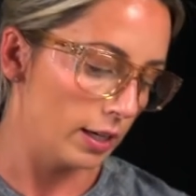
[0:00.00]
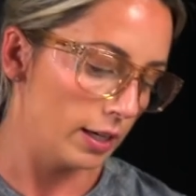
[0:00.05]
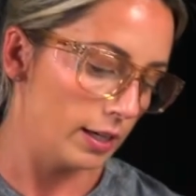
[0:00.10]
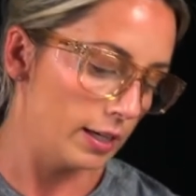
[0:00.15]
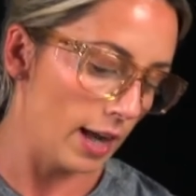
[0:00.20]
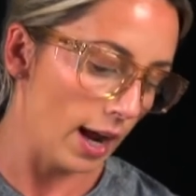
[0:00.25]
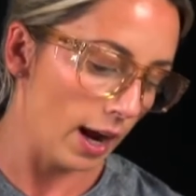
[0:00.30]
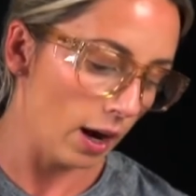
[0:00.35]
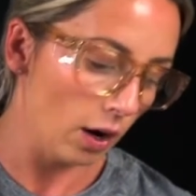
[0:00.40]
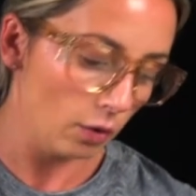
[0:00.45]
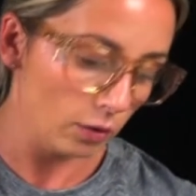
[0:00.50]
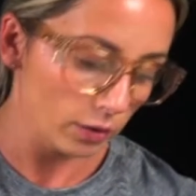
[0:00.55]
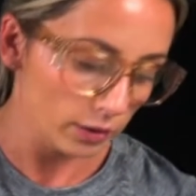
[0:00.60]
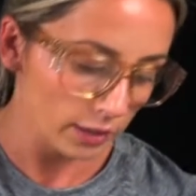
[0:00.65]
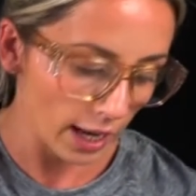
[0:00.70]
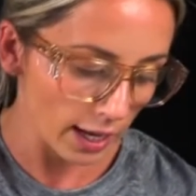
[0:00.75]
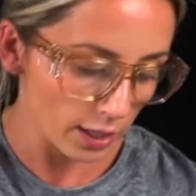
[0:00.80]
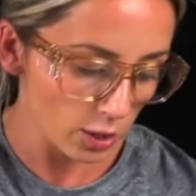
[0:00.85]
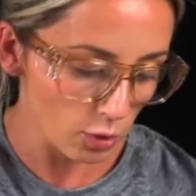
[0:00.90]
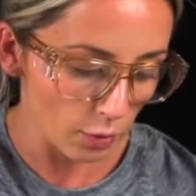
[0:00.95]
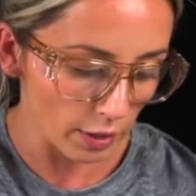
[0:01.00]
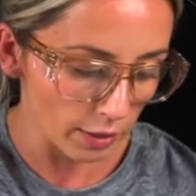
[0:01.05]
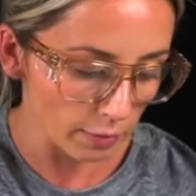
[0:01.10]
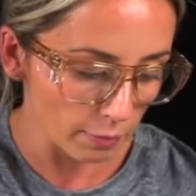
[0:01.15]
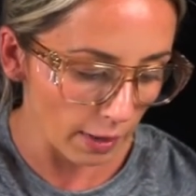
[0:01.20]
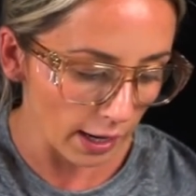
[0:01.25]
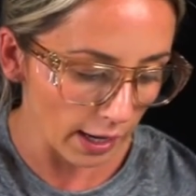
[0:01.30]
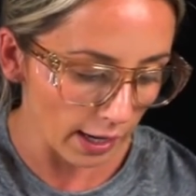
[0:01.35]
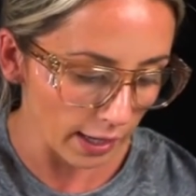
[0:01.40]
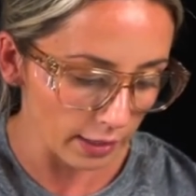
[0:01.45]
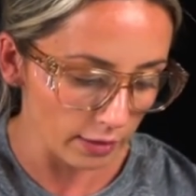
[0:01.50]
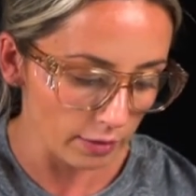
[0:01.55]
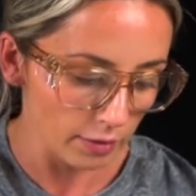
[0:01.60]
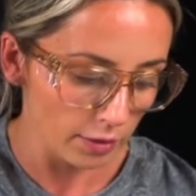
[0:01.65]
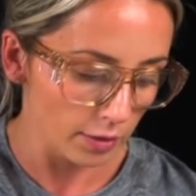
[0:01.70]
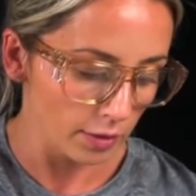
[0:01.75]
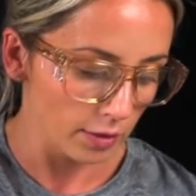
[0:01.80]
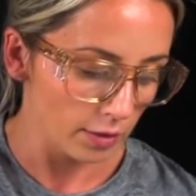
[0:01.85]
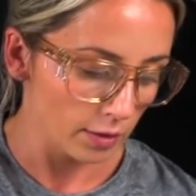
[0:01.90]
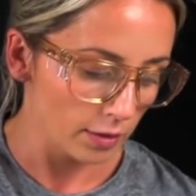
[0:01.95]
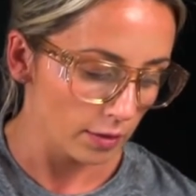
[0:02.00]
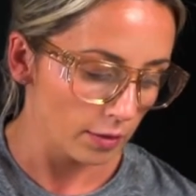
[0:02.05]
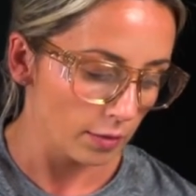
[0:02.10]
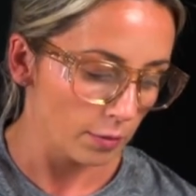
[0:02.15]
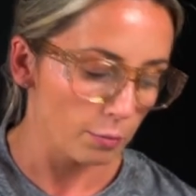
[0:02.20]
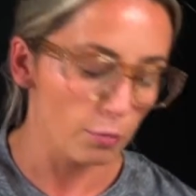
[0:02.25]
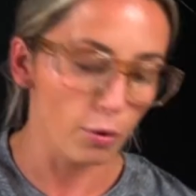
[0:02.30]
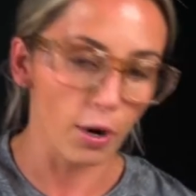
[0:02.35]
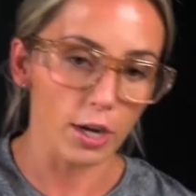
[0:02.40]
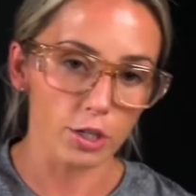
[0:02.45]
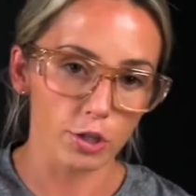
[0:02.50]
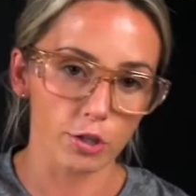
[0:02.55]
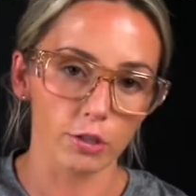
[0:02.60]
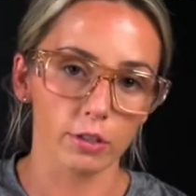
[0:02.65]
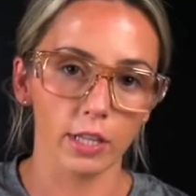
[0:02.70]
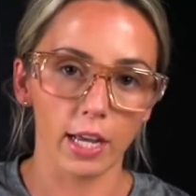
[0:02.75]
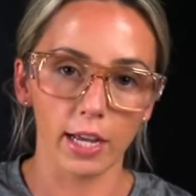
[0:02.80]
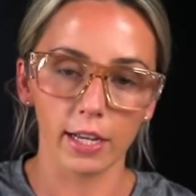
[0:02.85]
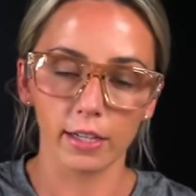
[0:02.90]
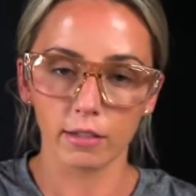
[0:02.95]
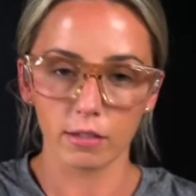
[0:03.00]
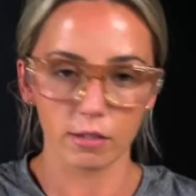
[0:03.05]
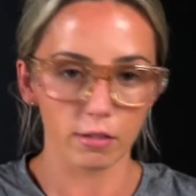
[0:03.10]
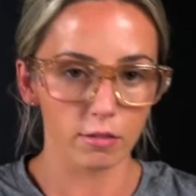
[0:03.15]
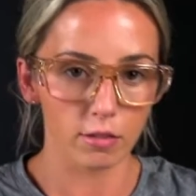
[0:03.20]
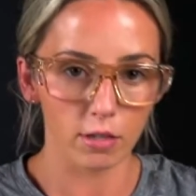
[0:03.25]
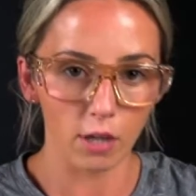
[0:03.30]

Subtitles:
Now, that's when my pressure legs